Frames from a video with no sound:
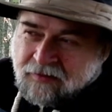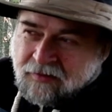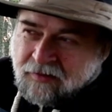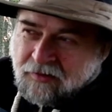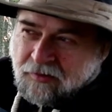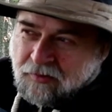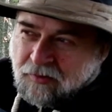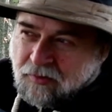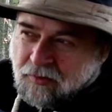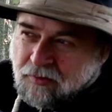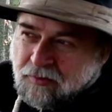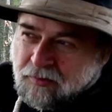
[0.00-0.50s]
You
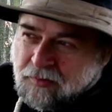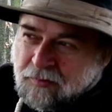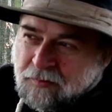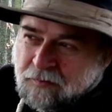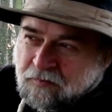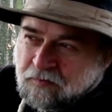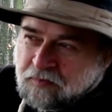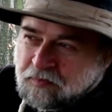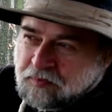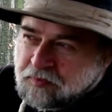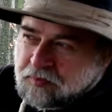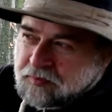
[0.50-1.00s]
know,
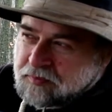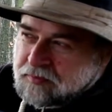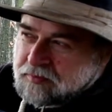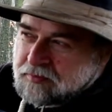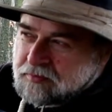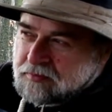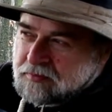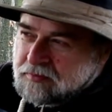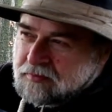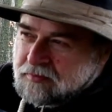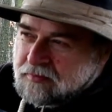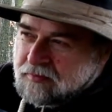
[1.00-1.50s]

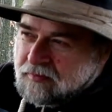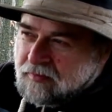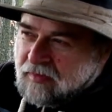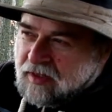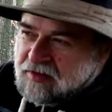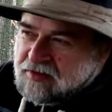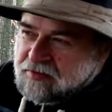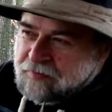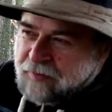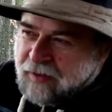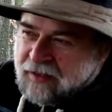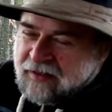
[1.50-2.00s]

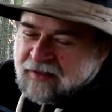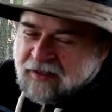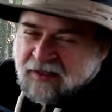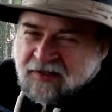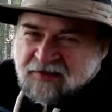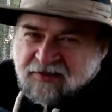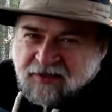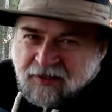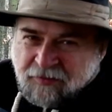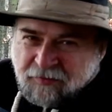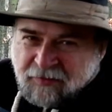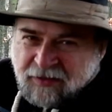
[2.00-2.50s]
spending
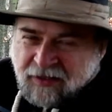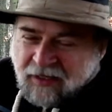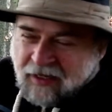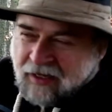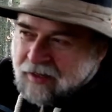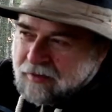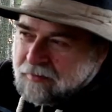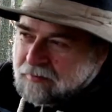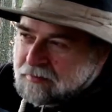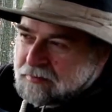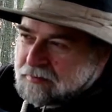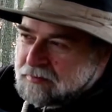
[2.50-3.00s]
some
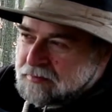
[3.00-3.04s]
time,